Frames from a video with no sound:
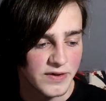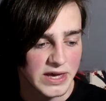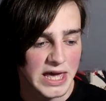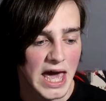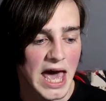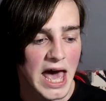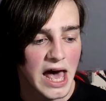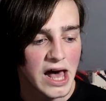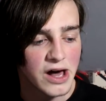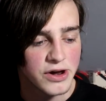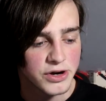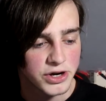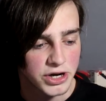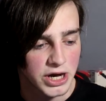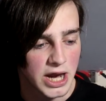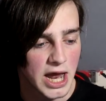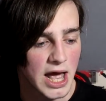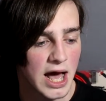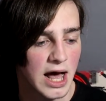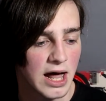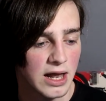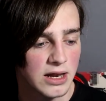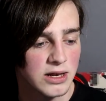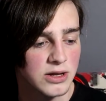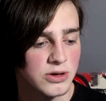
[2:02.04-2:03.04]

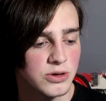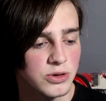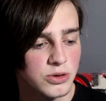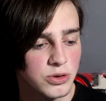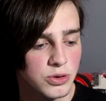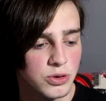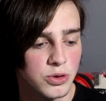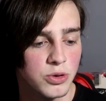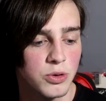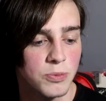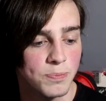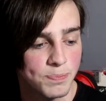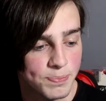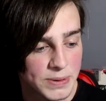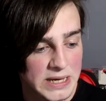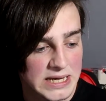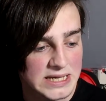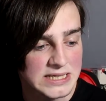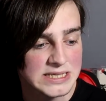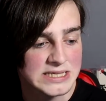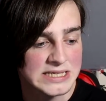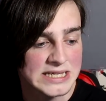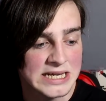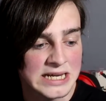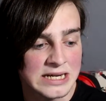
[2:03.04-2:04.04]
Villarreal, who
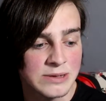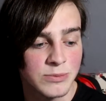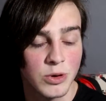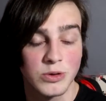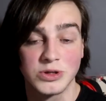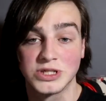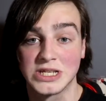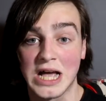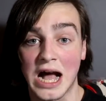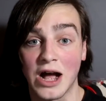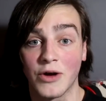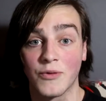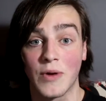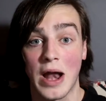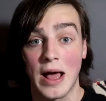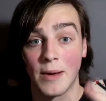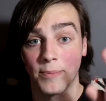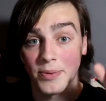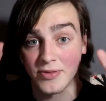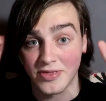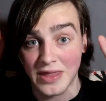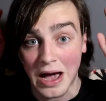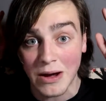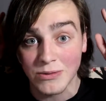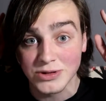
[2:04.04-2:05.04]
beat Dinamo
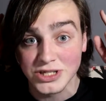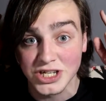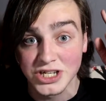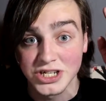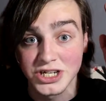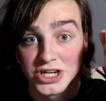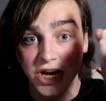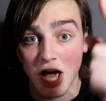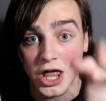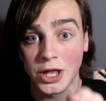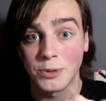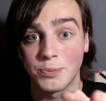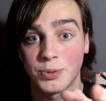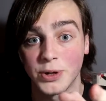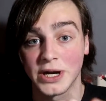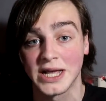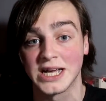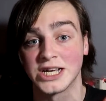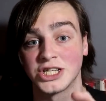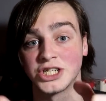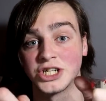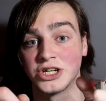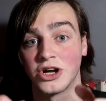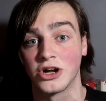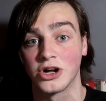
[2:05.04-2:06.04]
Zagreb, that was another
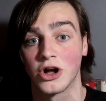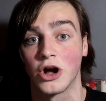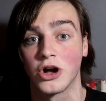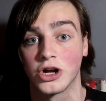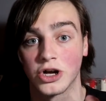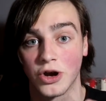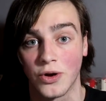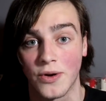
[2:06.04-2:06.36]
prediction I got